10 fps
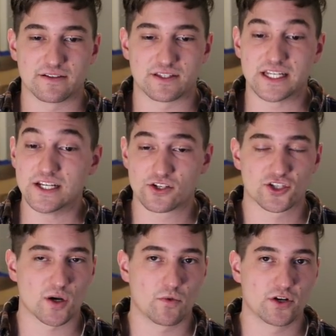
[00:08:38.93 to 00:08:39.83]
teach
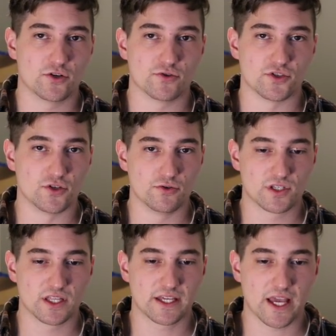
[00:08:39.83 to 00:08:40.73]
someone who's new
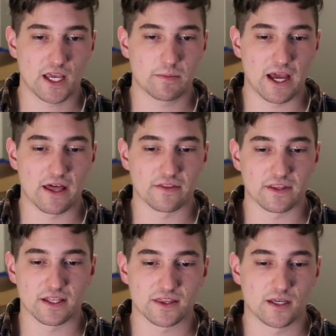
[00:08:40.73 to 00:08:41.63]
to the game and
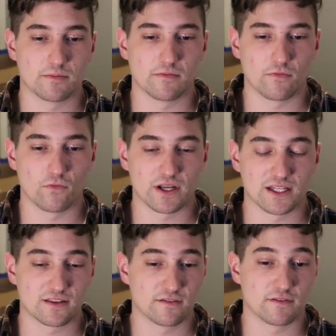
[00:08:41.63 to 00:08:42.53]
give them
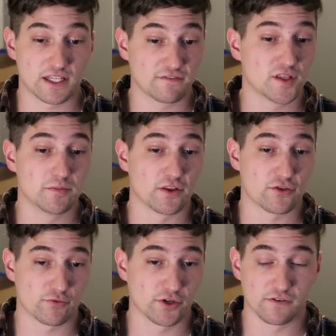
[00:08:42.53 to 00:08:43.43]
the
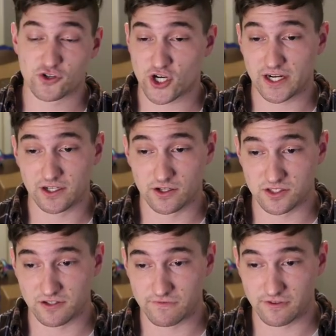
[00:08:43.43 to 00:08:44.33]
thrill of shiny
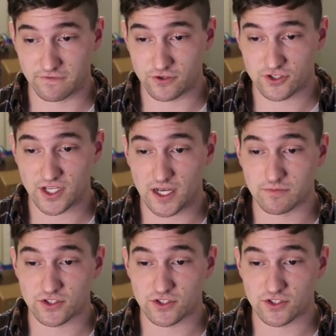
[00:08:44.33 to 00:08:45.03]
hunting for the first time.